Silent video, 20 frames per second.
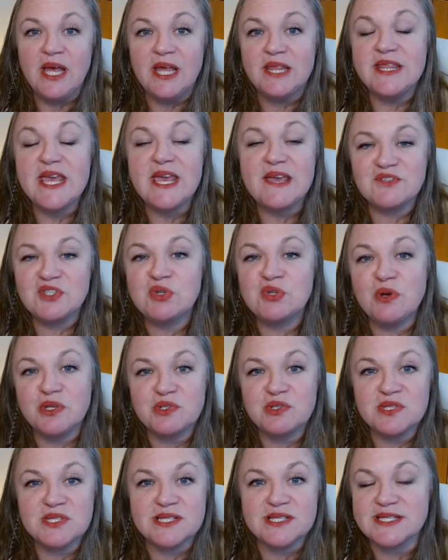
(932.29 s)
They have
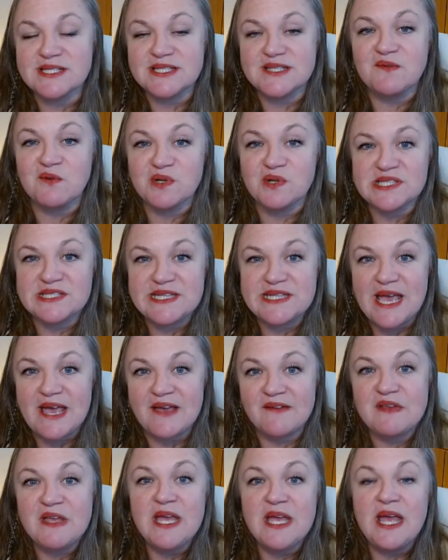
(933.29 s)
264 staff.